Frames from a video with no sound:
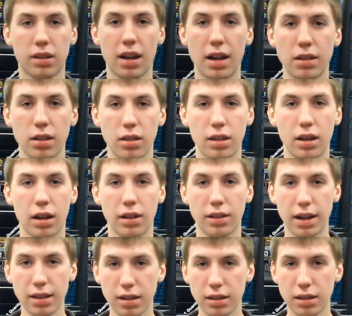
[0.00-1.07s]
attended the
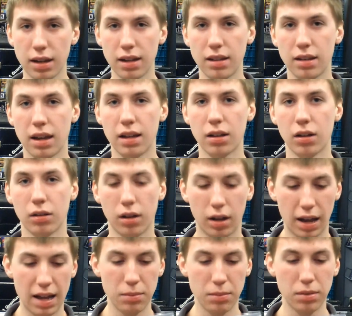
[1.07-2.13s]
1998
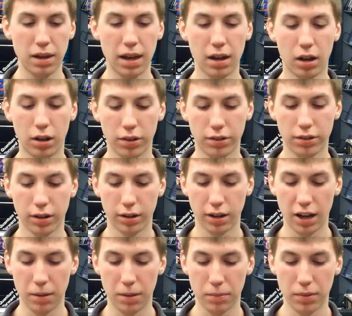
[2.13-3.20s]
NBA All-Star
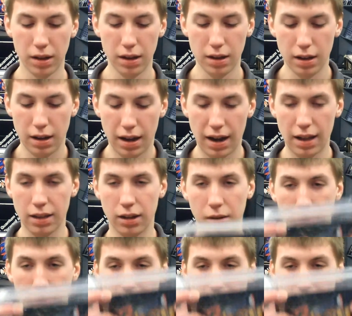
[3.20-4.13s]
game. And